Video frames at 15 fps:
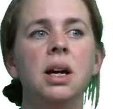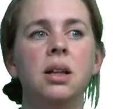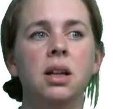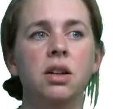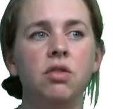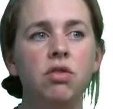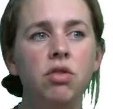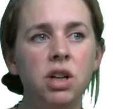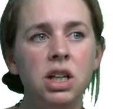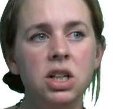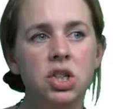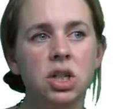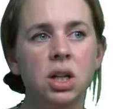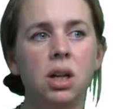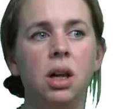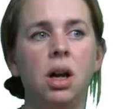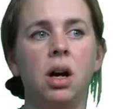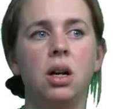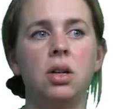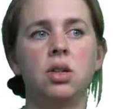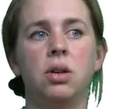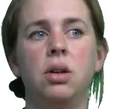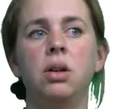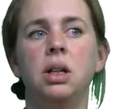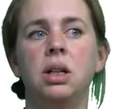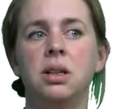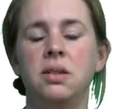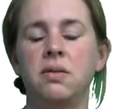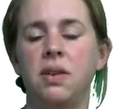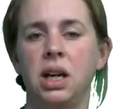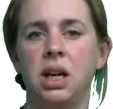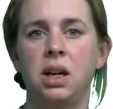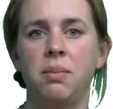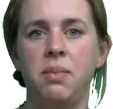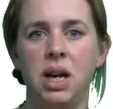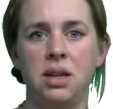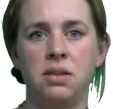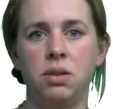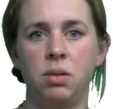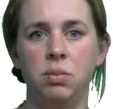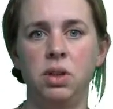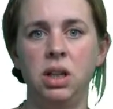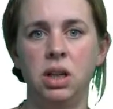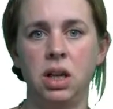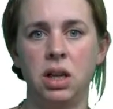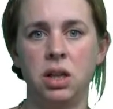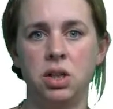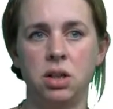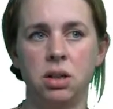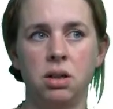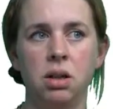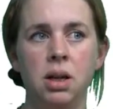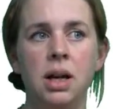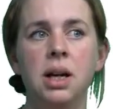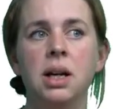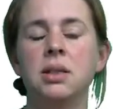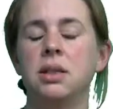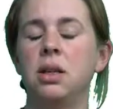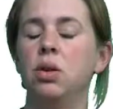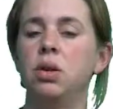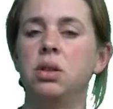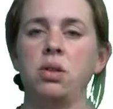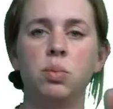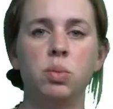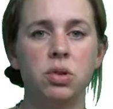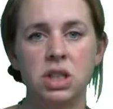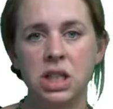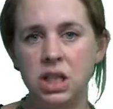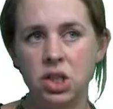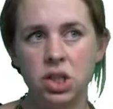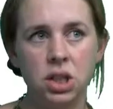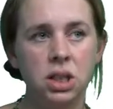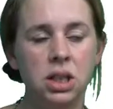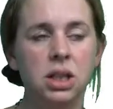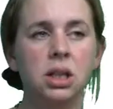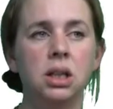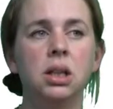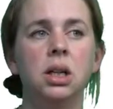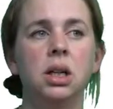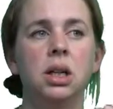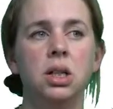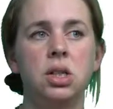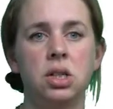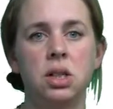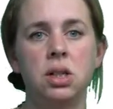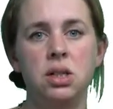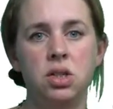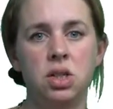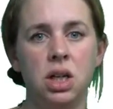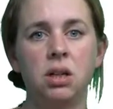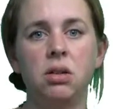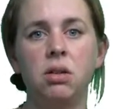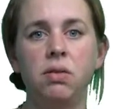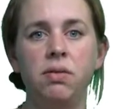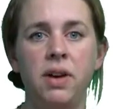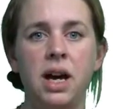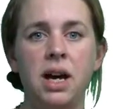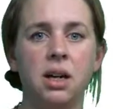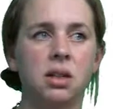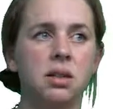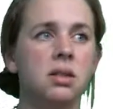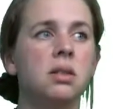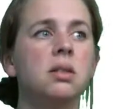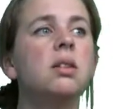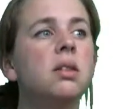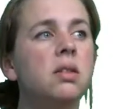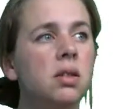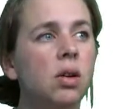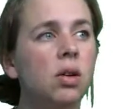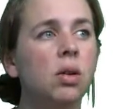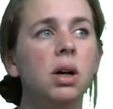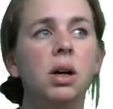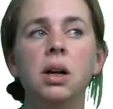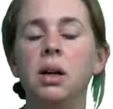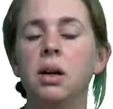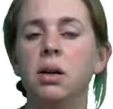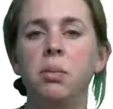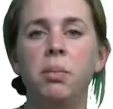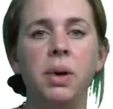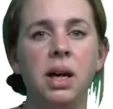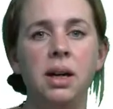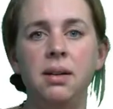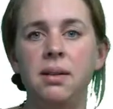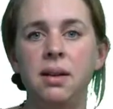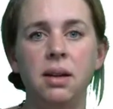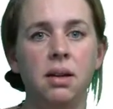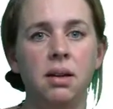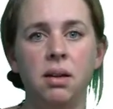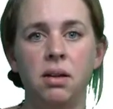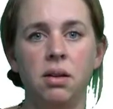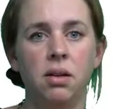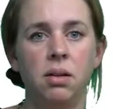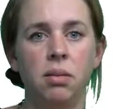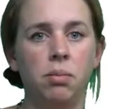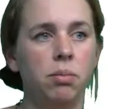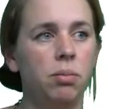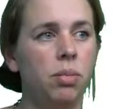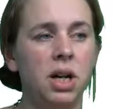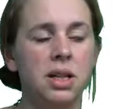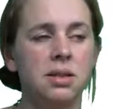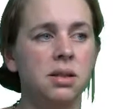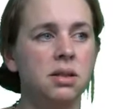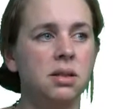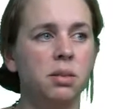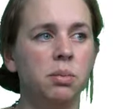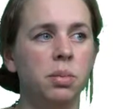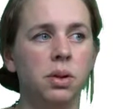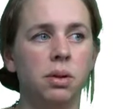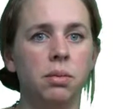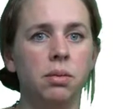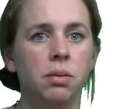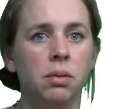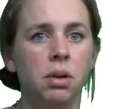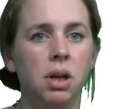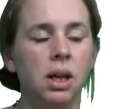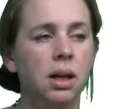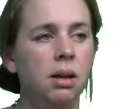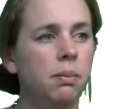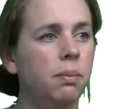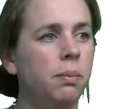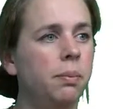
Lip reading: that reach a large audience via mass communication. There's no interpretation here, just general facts. So basic, present simple, okay?